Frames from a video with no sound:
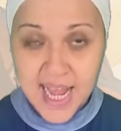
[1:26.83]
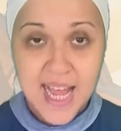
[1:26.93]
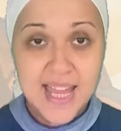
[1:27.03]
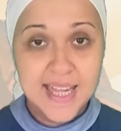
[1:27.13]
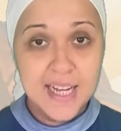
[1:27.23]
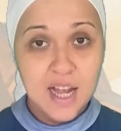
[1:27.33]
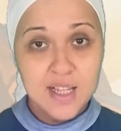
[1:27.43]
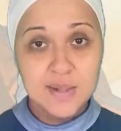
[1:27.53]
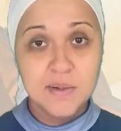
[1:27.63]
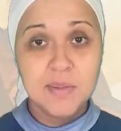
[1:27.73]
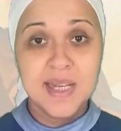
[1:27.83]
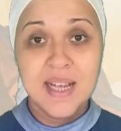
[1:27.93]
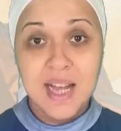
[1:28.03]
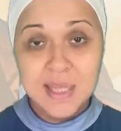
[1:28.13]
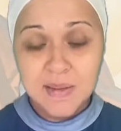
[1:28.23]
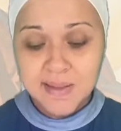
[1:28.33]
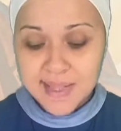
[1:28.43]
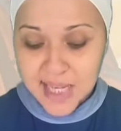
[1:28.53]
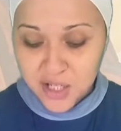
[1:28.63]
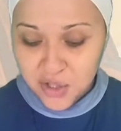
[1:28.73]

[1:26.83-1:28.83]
And the gospel will be Gospel of St.